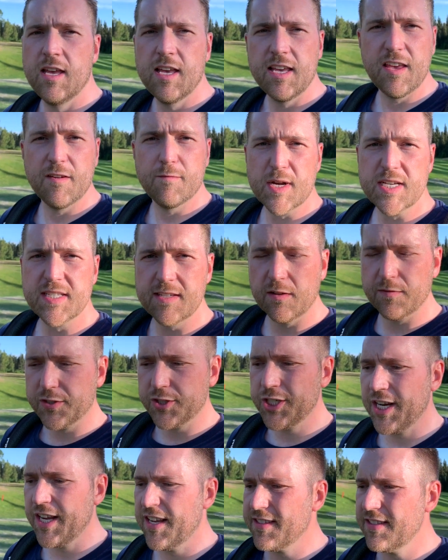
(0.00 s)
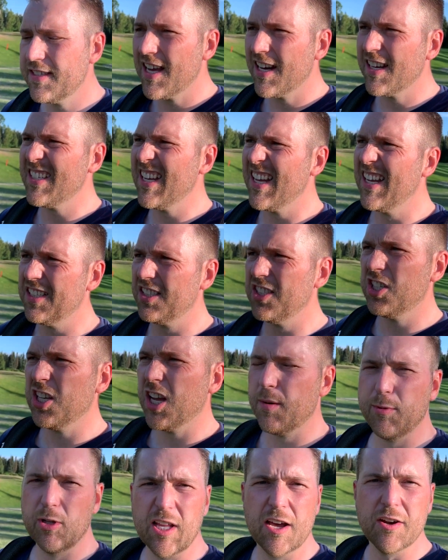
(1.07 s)
give myself a chance, kind of take
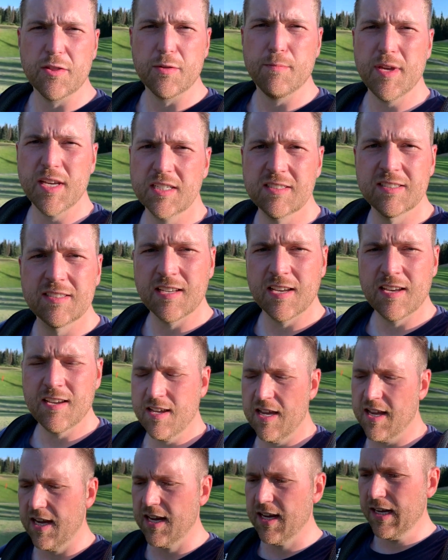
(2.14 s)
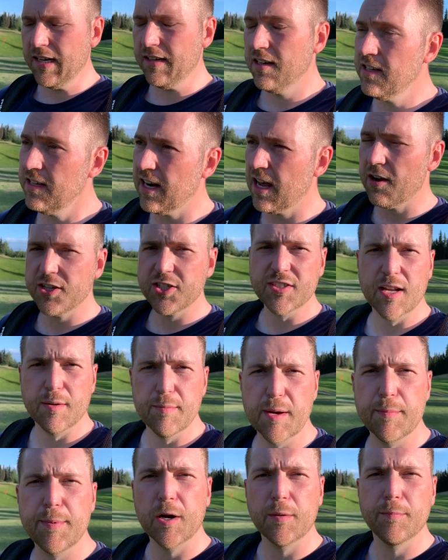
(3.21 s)
double out of the mix, and now I just got to
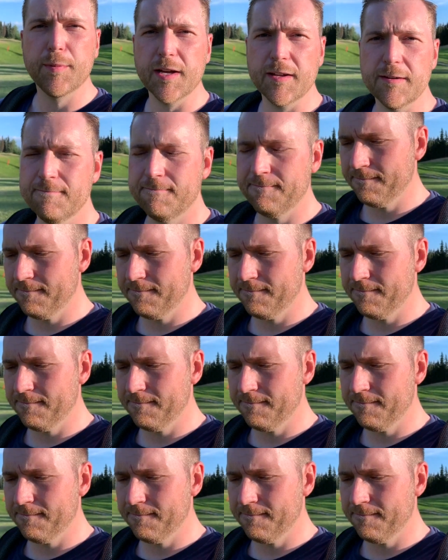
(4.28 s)
make a par putt.